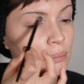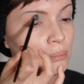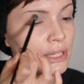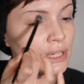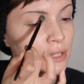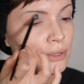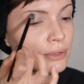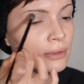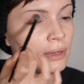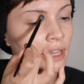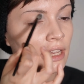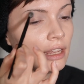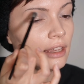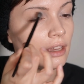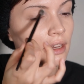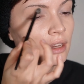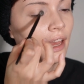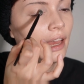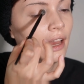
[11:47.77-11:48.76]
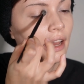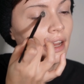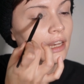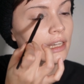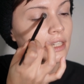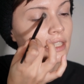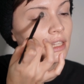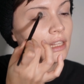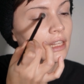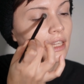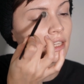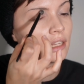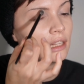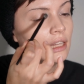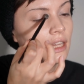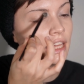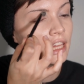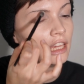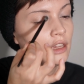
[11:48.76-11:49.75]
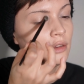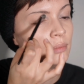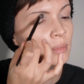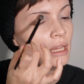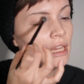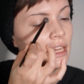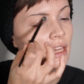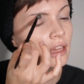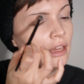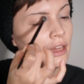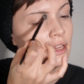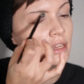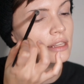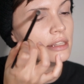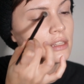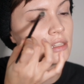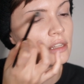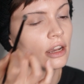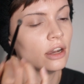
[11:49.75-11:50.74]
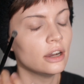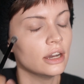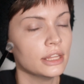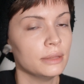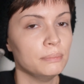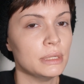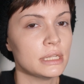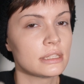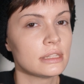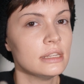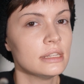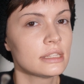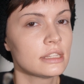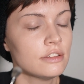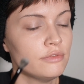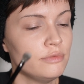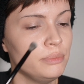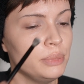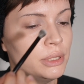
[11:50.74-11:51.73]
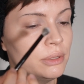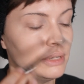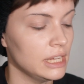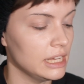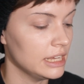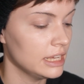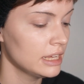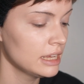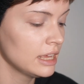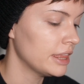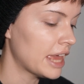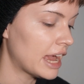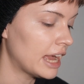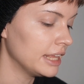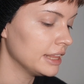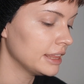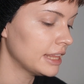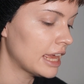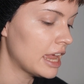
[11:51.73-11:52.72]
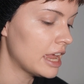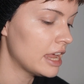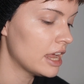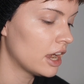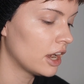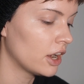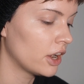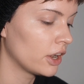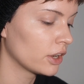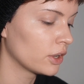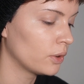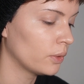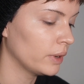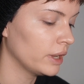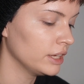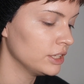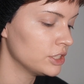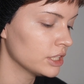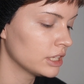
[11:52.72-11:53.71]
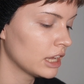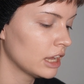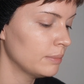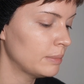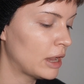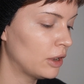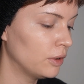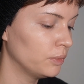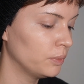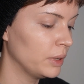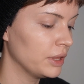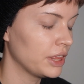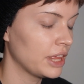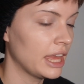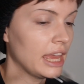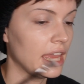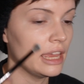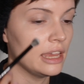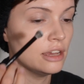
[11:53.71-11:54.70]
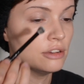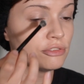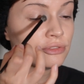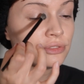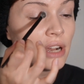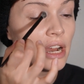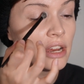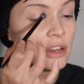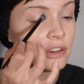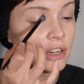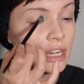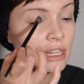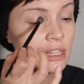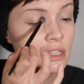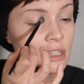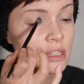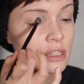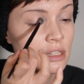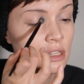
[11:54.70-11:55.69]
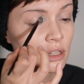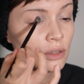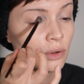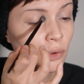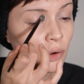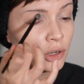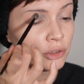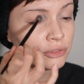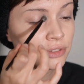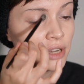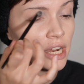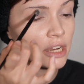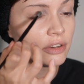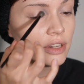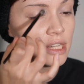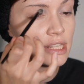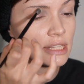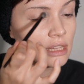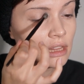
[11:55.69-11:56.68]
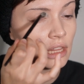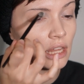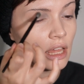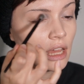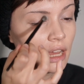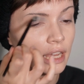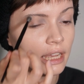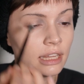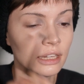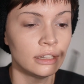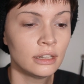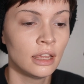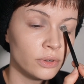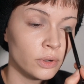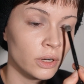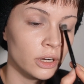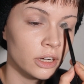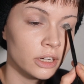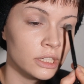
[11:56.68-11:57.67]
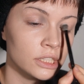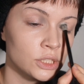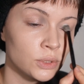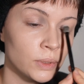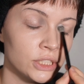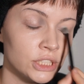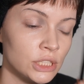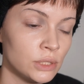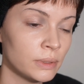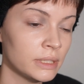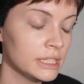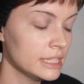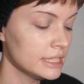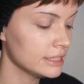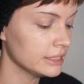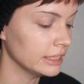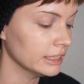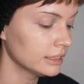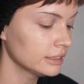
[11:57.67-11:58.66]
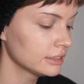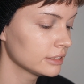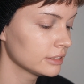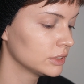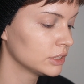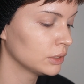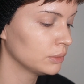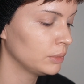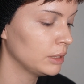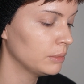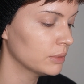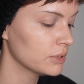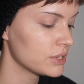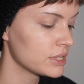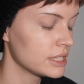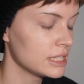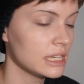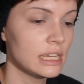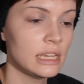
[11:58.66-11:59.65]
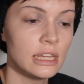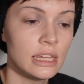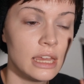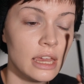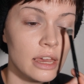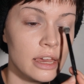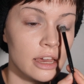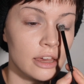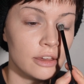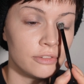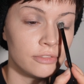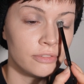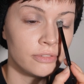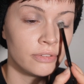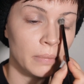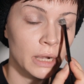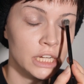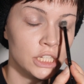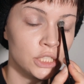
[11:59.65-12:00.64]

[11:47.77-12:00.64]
Beauty, and the claim is on Business of Beauty that they are going to come out with a fragrance or fragrance line for 2026. So we will see if by